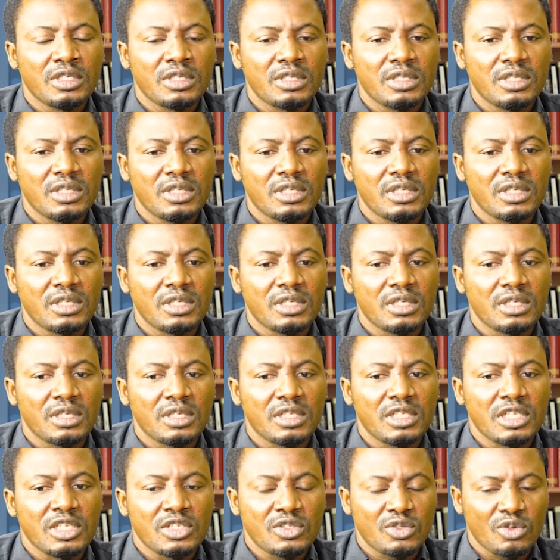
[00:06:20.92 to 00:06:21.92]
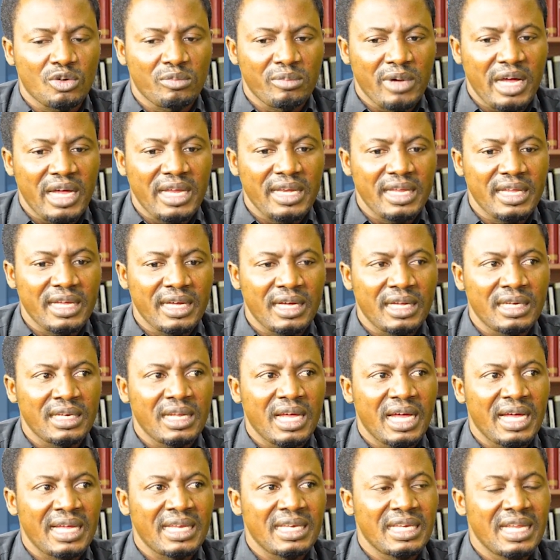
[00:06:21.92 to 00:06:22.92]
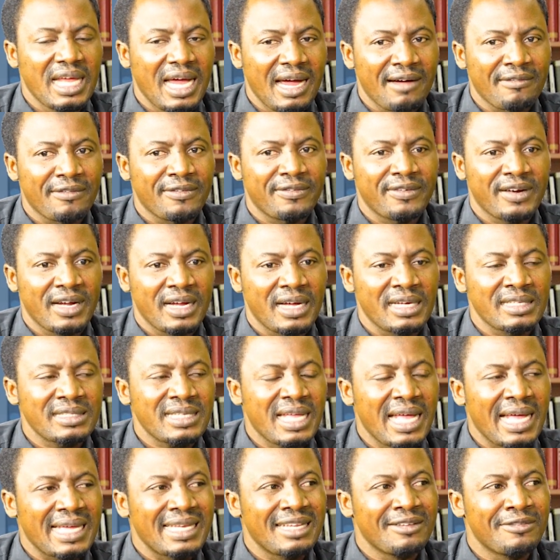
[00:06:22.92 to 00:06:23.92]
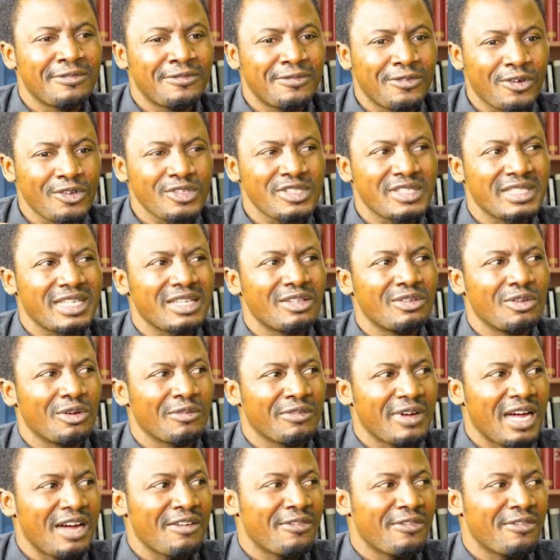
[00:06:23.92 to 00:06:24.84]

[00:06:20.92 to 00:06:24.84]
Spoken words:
the Somalian and the Afars are the first set of